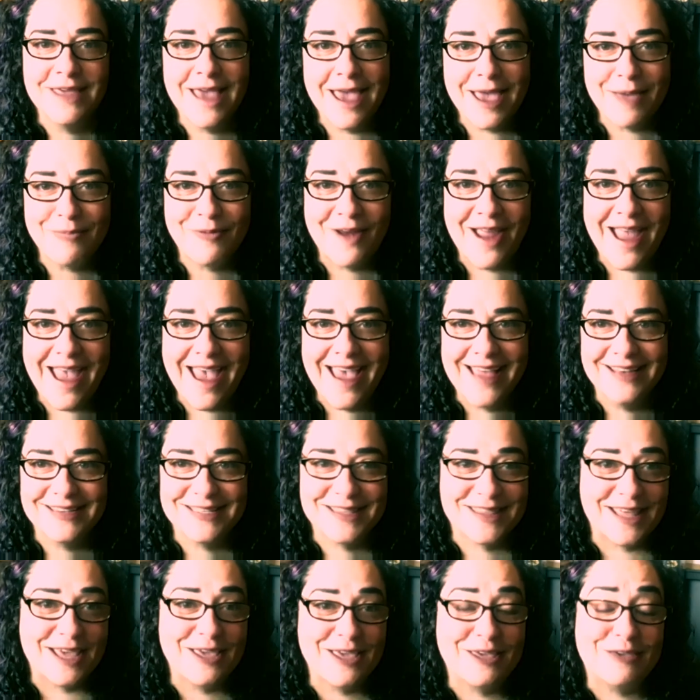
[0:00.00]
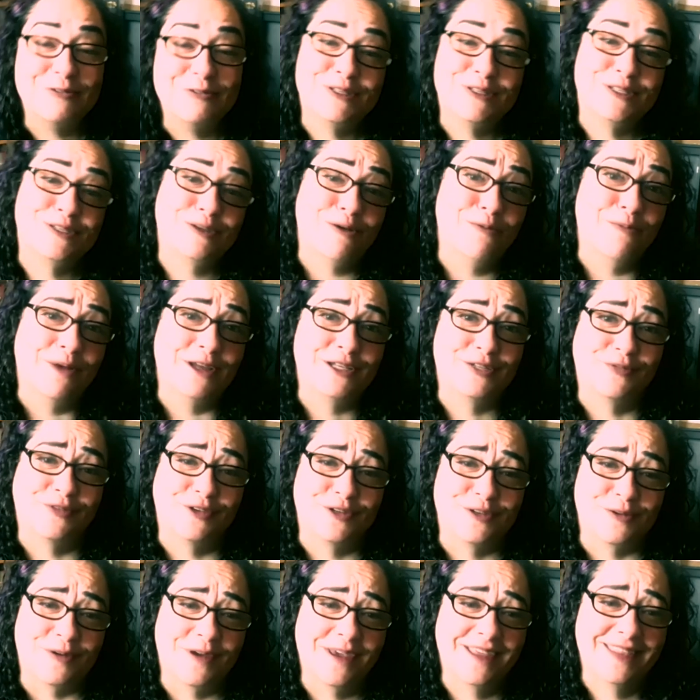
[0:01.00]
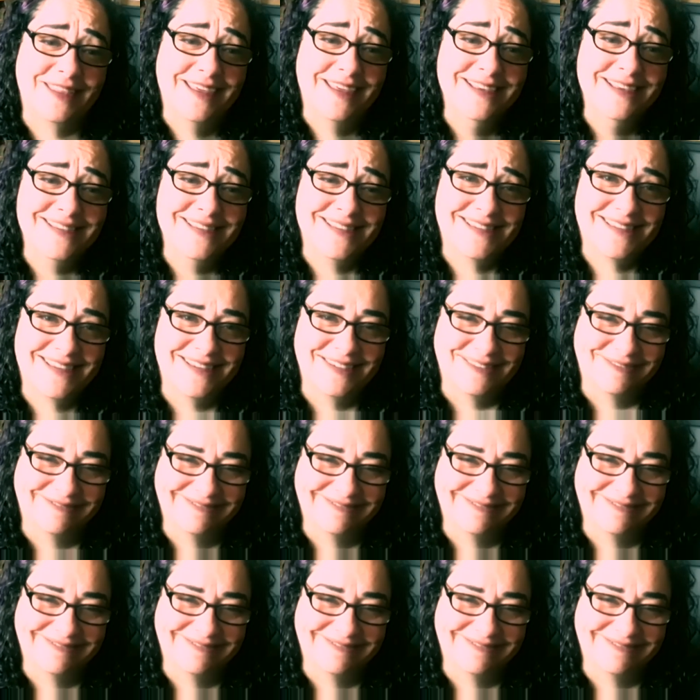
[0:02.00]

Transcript: Yay, Brent! Thank you so much for doing this.